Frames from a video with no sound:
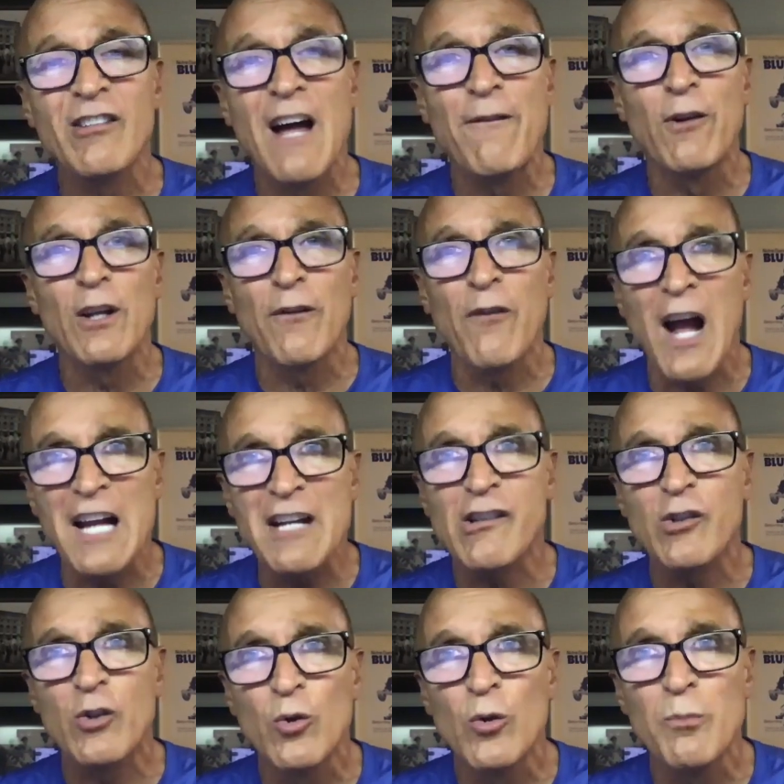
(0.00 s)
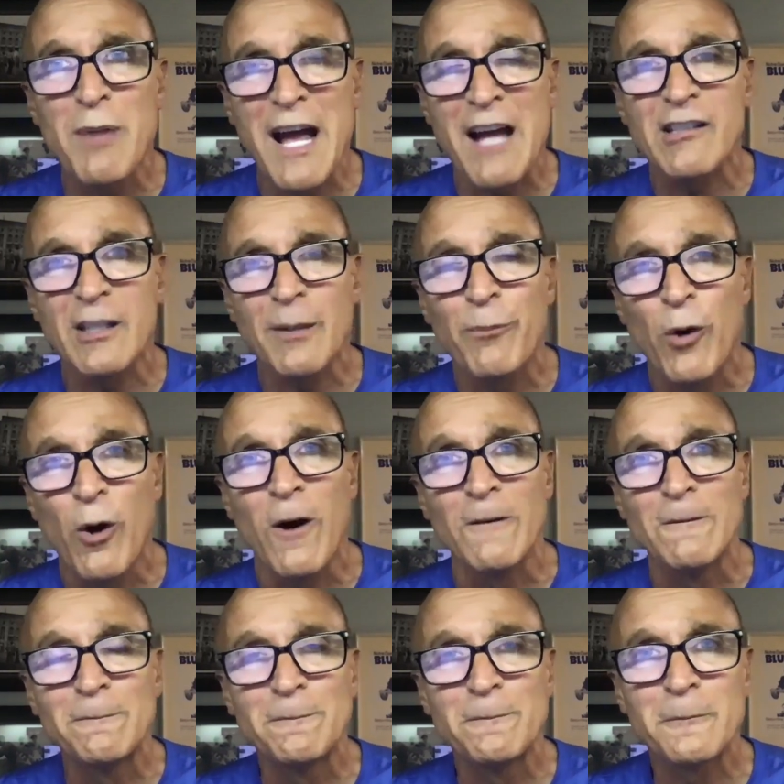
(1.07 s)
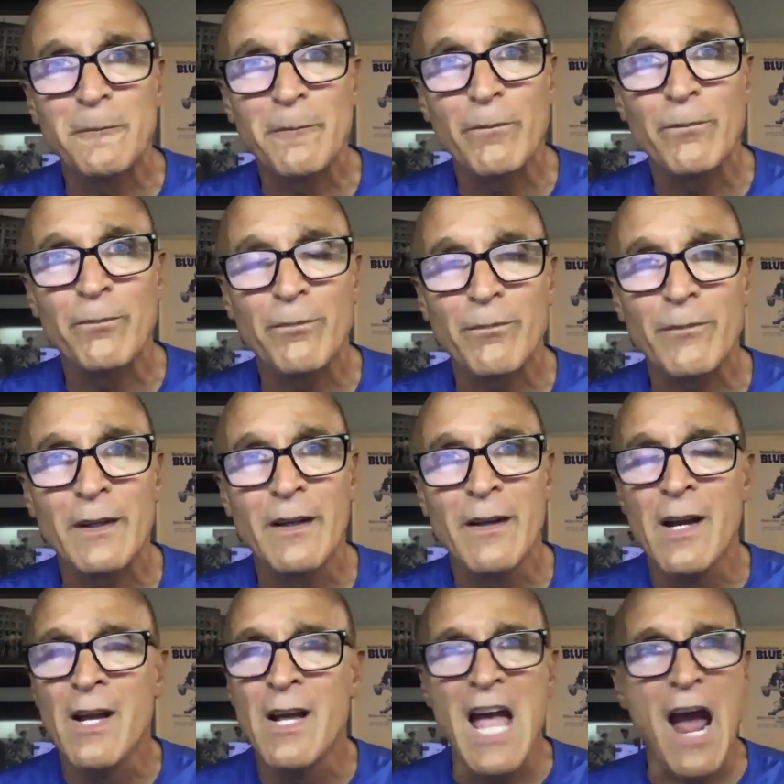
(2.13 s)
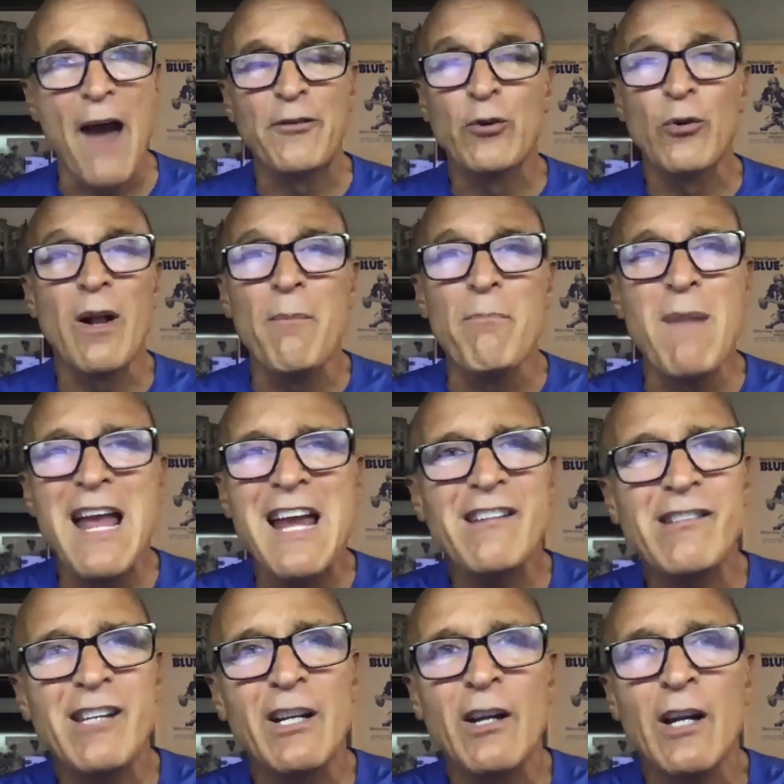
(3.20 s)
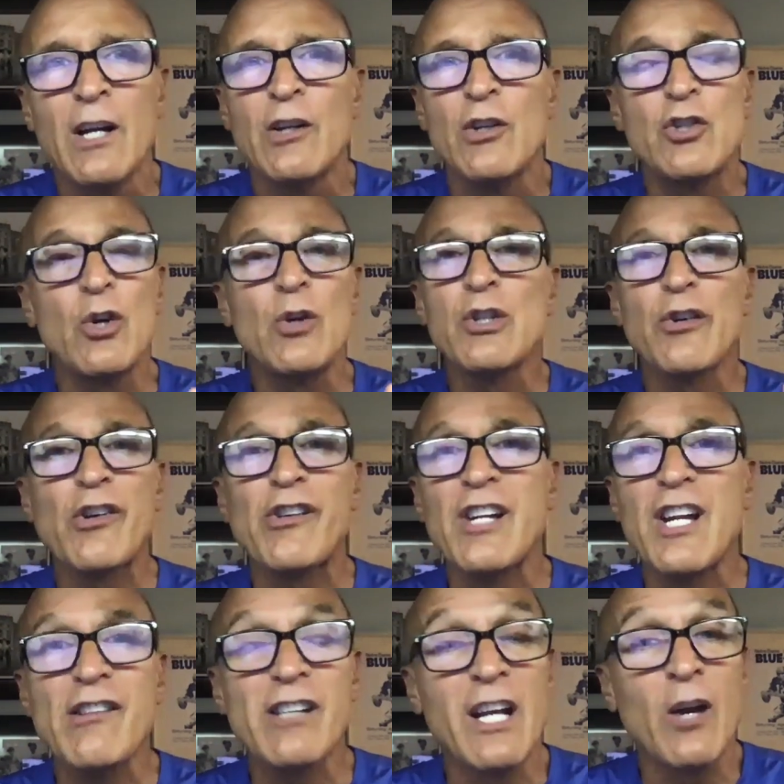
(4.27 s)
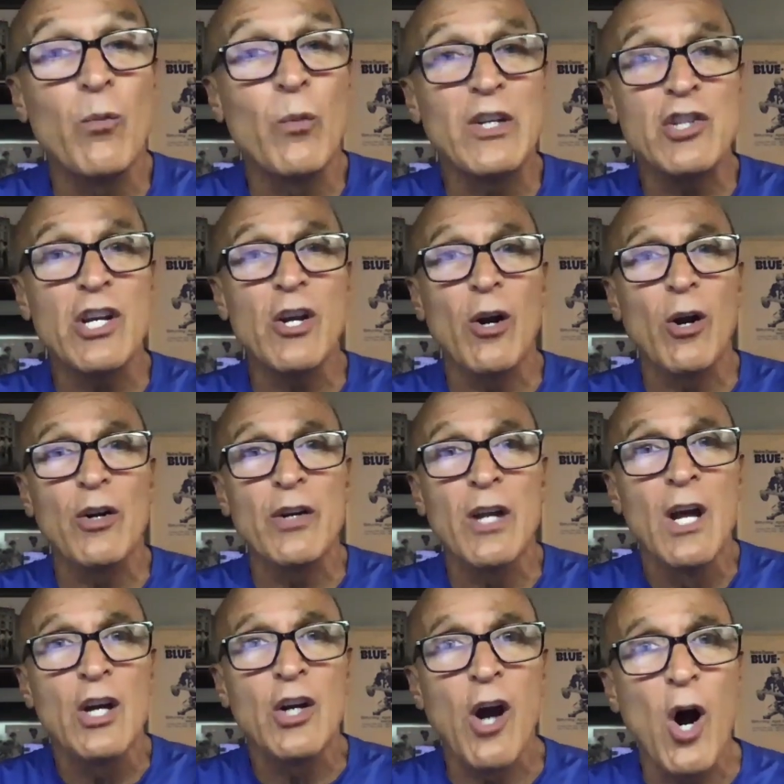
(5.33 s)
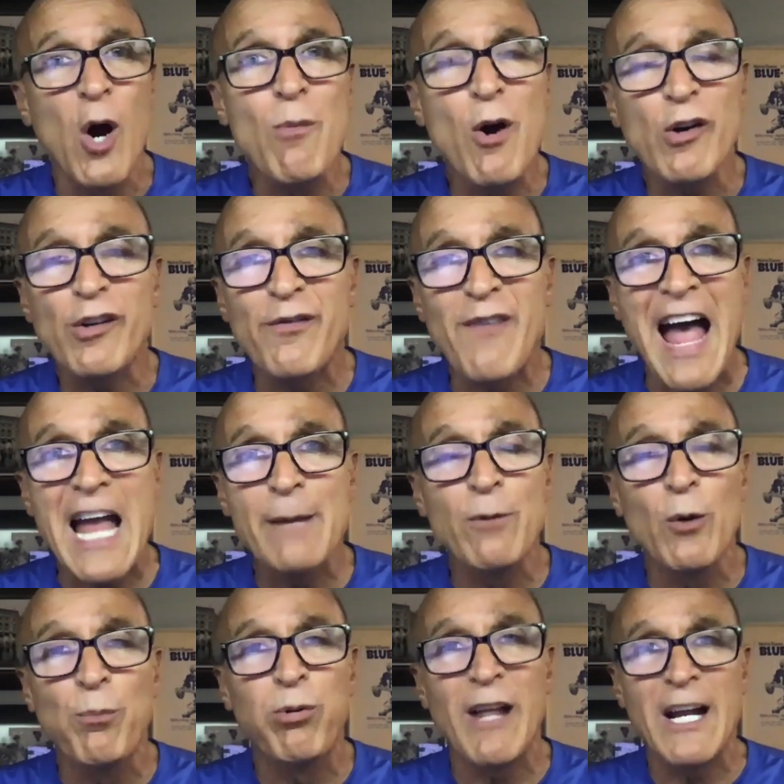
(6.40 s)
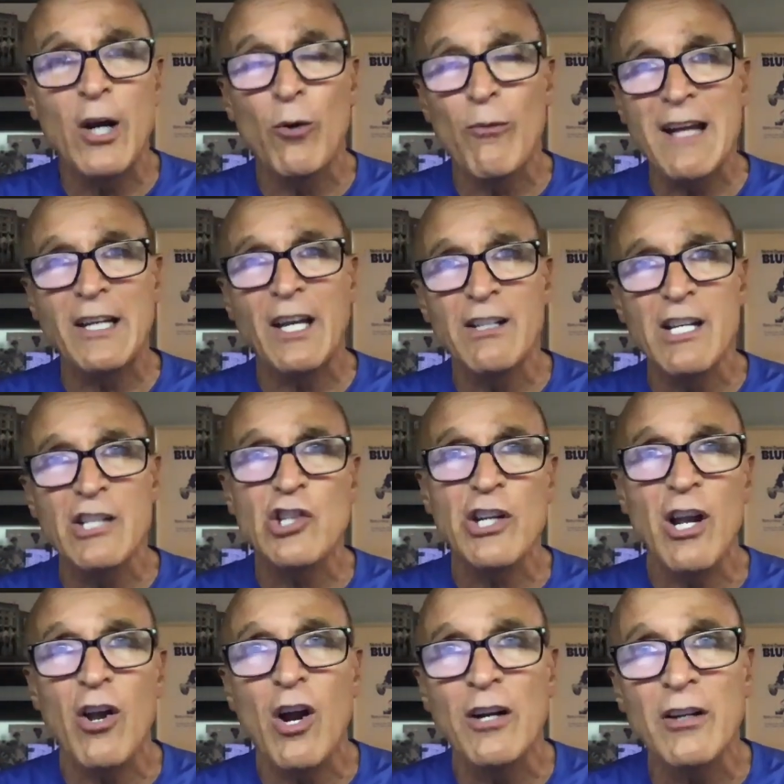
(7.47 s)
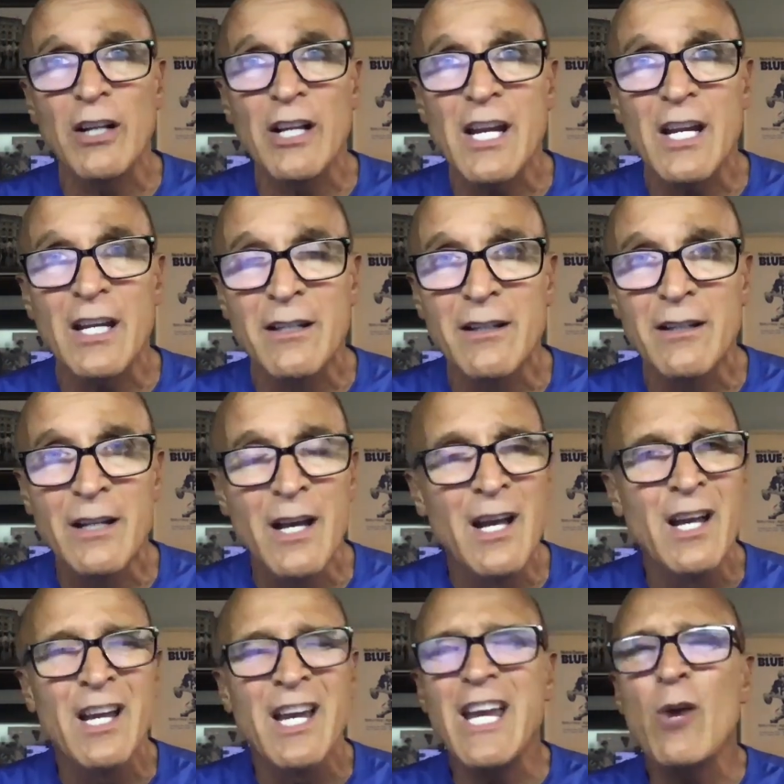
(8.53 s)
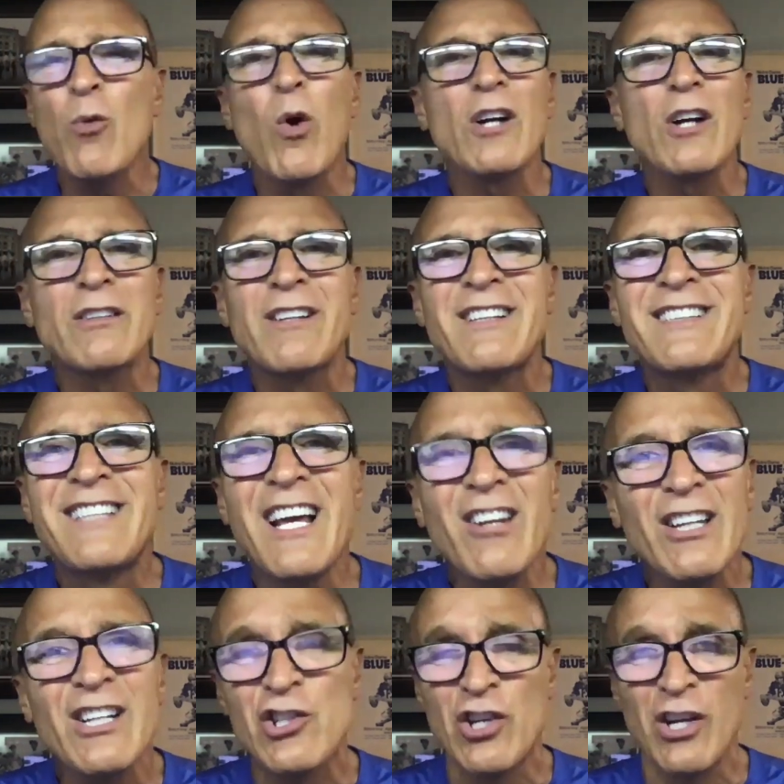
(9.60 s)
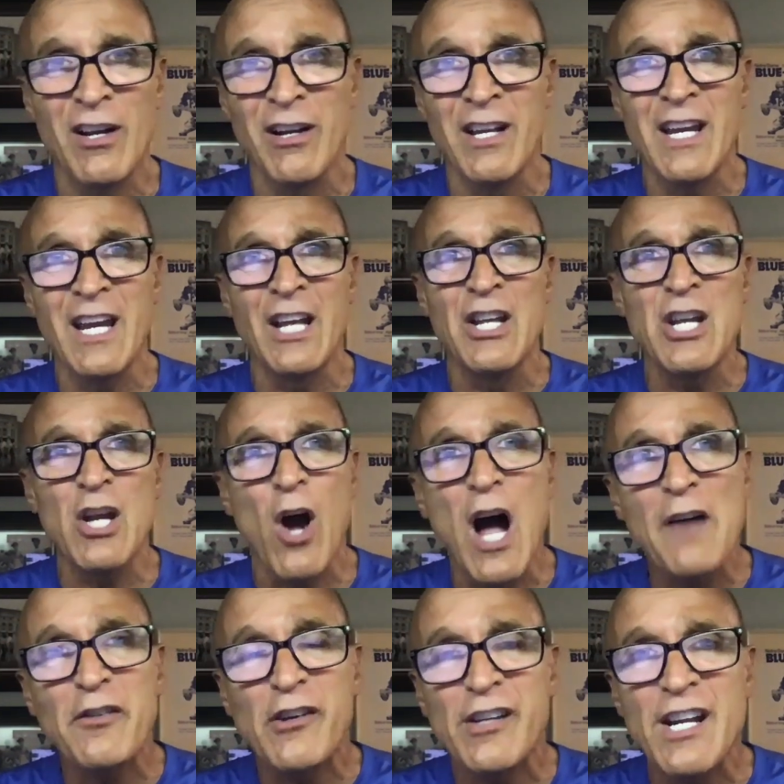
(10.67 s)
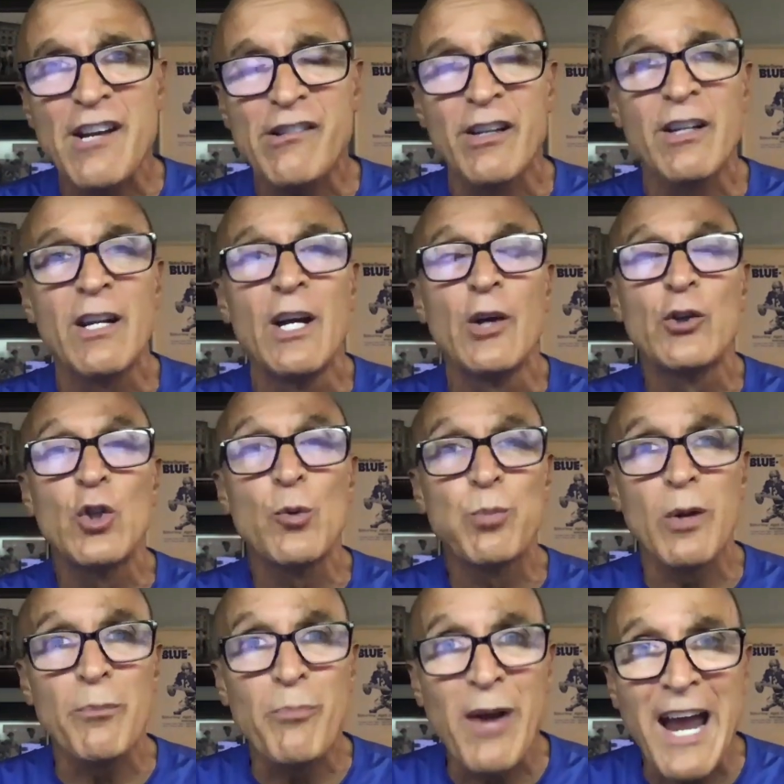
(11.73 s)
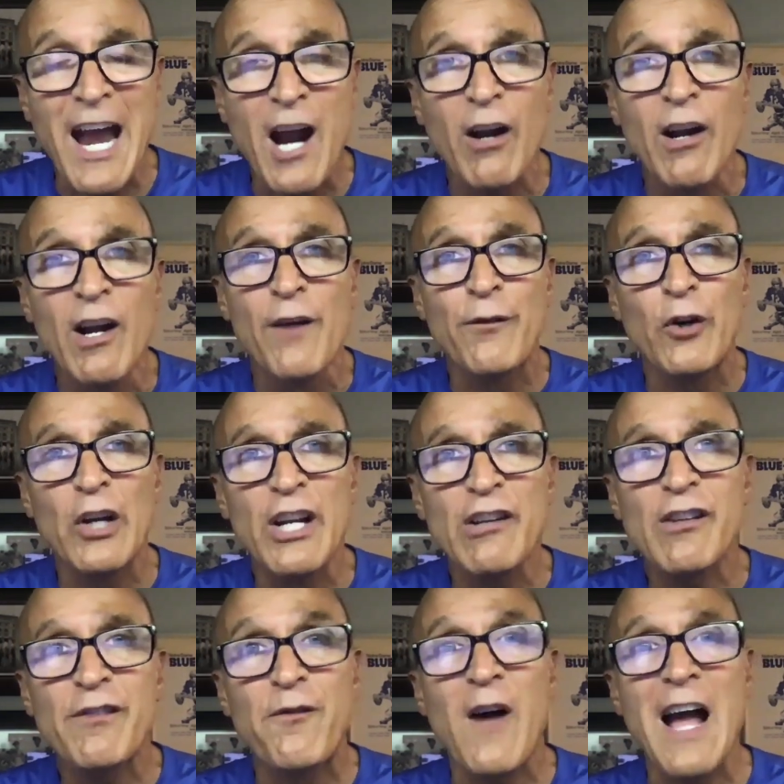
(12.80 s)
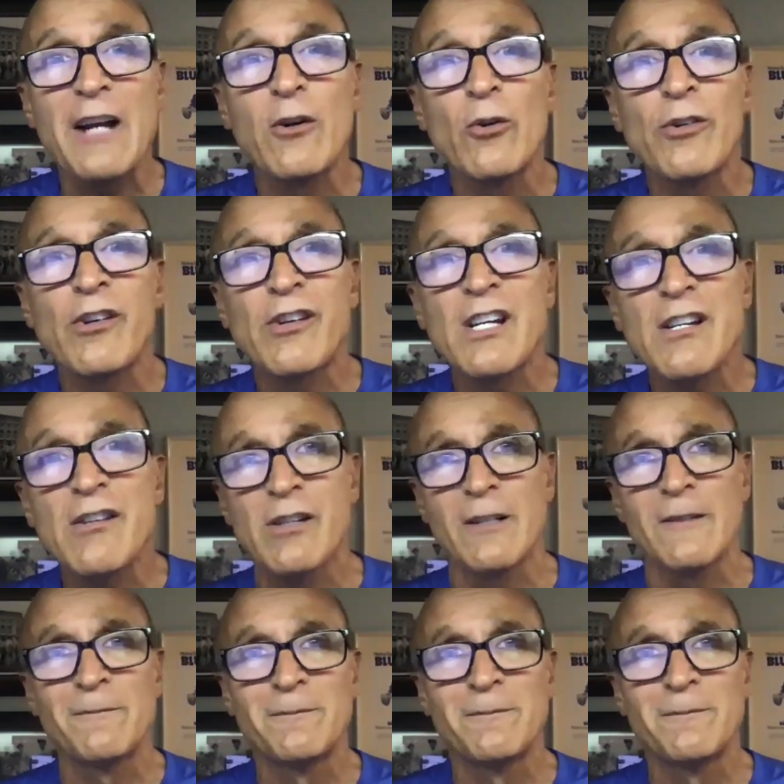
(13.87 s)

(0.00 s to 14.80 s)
level of high school basketball. After an amazing junior season in which he earned co-most valuable player recognition in our league, he worked diligently in the offseason to prepare for his final season.